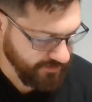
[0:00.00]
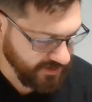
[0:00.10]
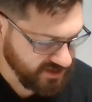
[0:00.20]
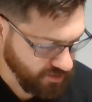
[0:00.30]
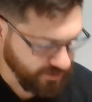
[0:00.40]
them
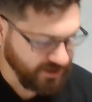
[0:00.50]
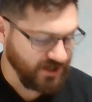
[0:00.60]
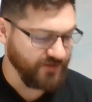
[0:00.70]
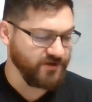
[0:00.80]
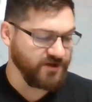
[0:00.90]
as holy
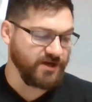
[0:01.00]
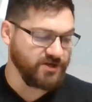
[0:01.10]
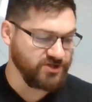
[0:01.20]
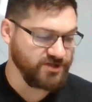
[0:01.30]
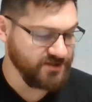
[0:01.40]

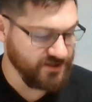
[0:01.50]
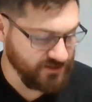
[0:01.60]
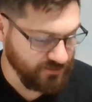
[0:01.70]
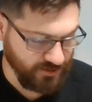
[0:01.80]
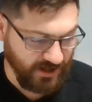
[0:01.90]

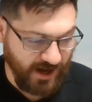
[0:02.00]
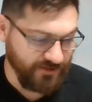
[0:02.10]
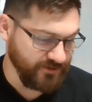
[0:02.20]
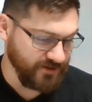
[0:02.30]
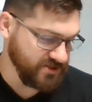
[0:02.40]
convocations or
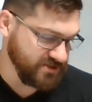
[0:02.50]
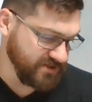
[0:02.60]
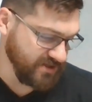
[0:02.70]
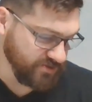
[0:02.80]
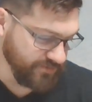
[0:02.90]
gatherings.
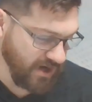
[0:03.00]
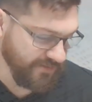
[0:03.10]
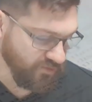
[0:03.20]
These are my